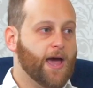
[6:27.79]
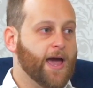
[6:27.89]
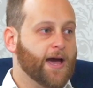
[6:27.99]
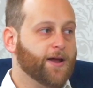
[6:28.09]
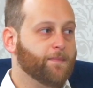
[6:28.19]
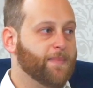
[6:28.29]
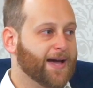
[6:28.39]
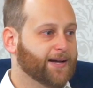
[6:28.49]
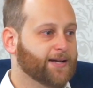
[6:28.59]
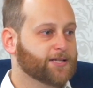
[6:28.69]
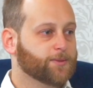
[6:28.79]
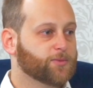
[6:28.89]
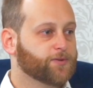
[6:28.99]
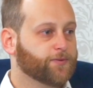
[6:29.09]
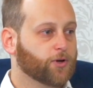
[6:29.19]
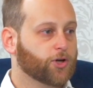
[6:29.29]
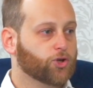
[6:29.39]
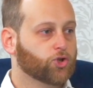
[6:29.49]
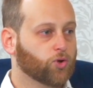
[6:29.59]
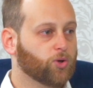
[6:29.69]
And mechanisms for
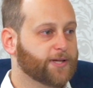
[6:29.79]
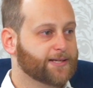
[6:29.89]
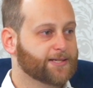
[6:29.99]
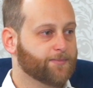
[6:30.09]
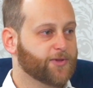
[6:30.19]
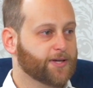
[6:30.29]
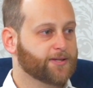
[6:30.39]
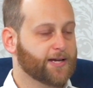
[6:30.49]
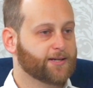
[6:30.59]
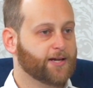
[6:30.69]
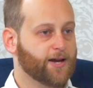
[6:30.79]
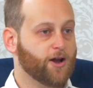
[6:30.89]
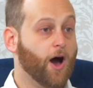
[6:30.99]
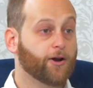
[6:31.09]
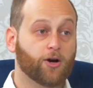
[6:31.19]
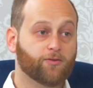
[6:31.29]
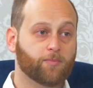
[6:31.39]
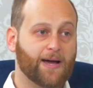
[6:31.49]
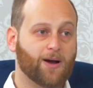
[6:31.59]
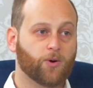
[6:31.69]
controlling something that cannot
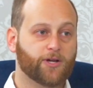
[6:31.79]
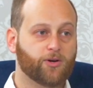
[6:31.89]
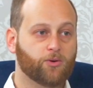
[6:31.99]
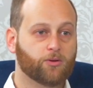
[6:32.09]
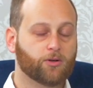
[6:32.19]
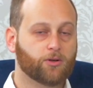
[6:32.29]
overpower you